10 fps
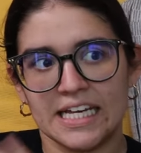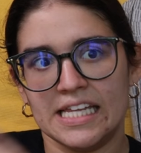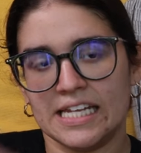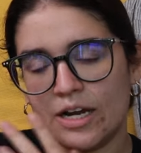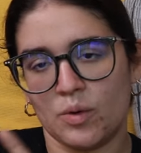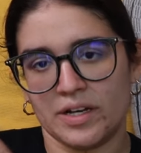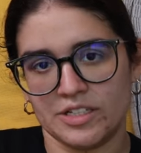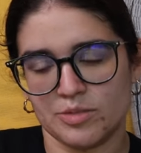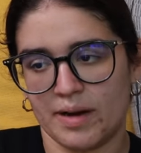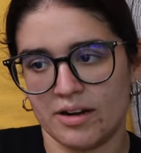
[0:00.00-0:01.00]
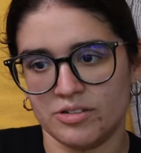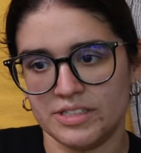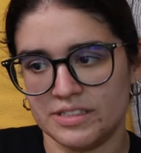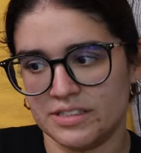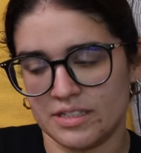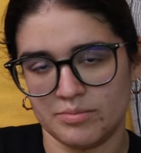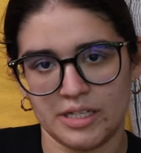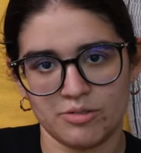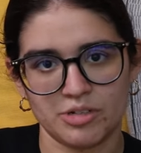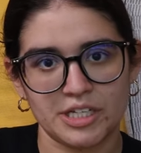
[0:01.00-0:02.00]
and then it quickly spiraled into
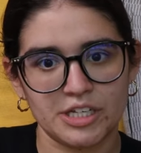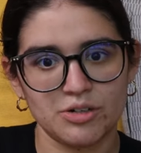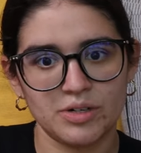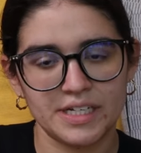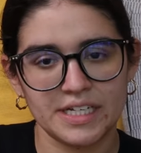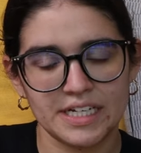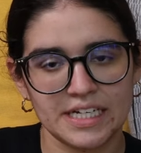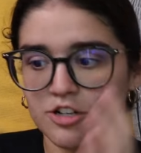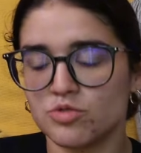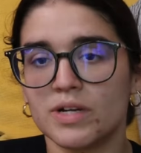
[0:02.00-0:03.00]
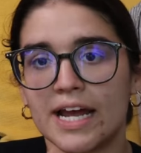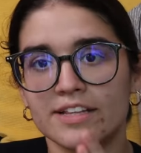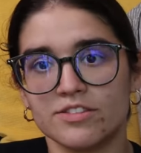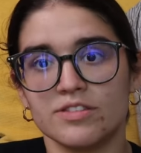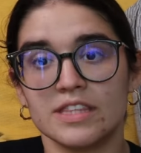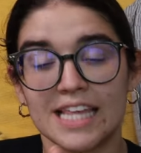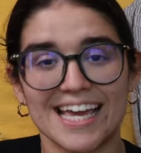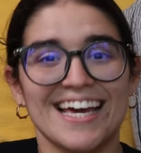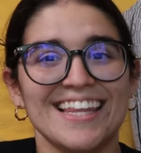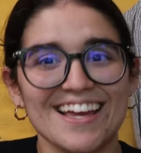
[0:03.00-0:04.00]
something really annoying. Here's what I
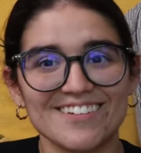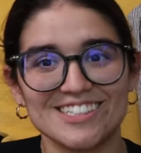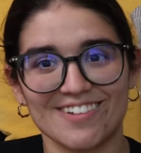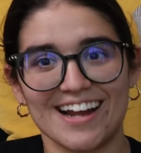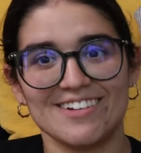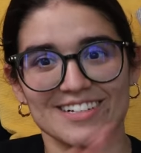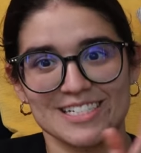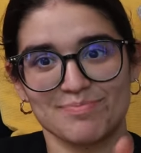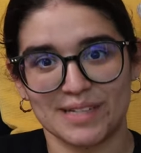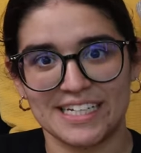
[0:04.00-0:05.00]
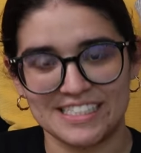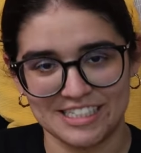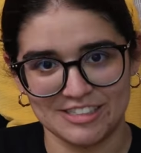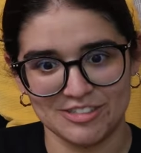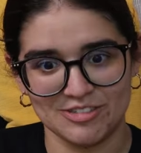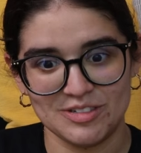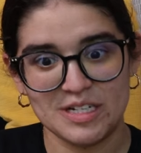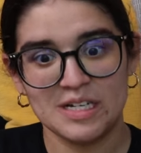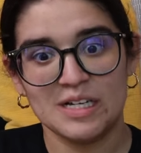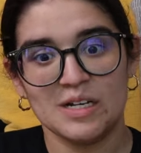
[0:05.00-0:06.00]
think they were trying to explain to you
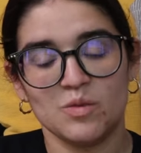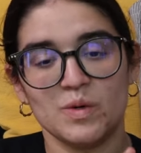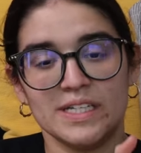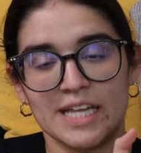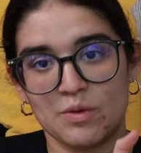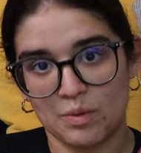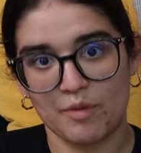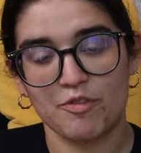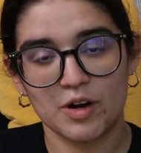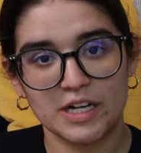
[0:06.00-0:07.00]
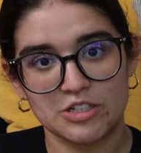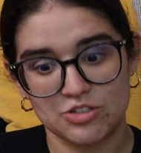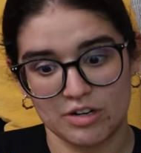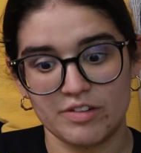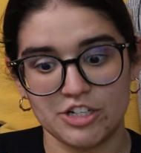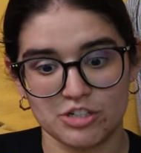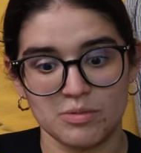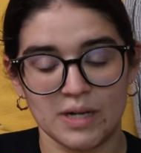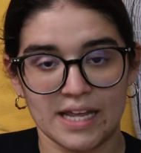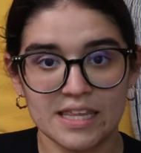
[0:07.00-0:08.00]
when they were referring to starvation
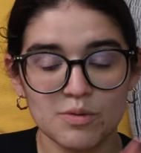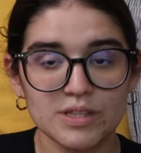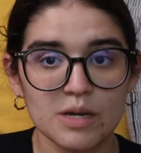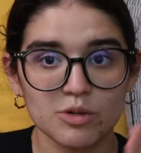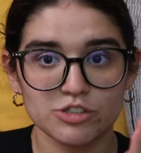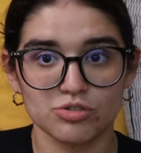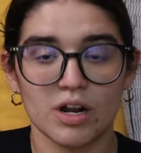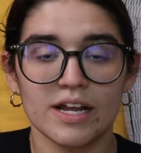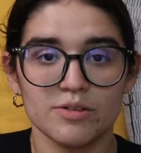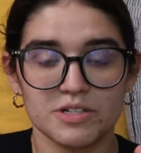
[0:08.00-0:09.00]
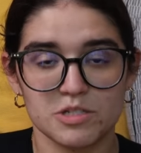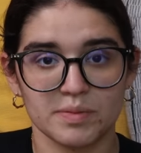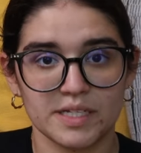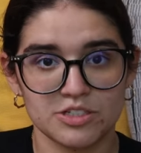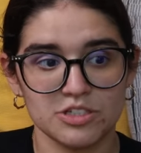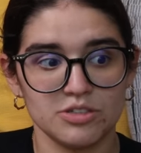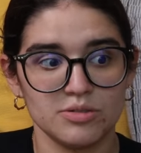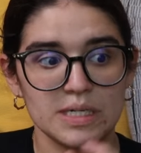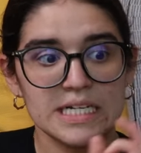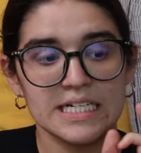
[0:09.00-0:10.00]
mode. I think what they were trying to explain to
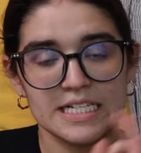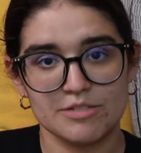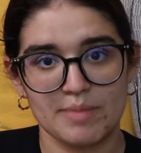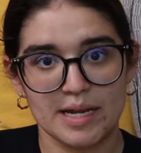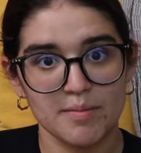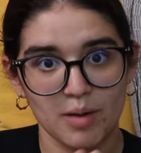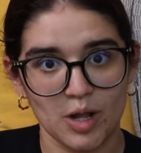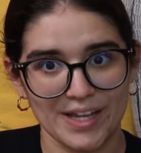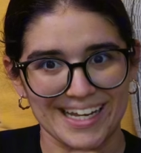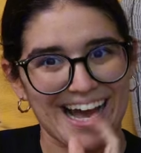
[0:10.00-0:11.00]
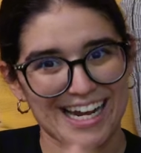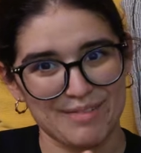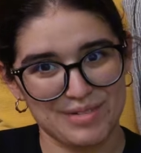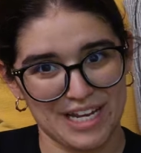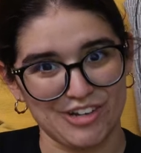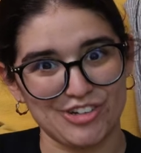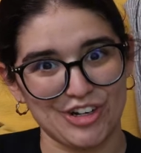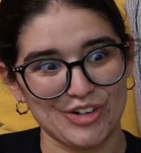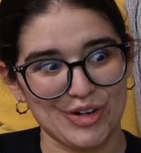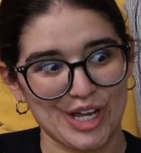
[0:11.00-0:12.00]
you is metabolic
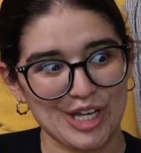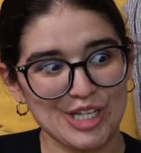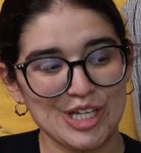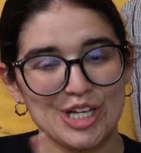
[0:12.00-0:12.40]
adaptation, okay?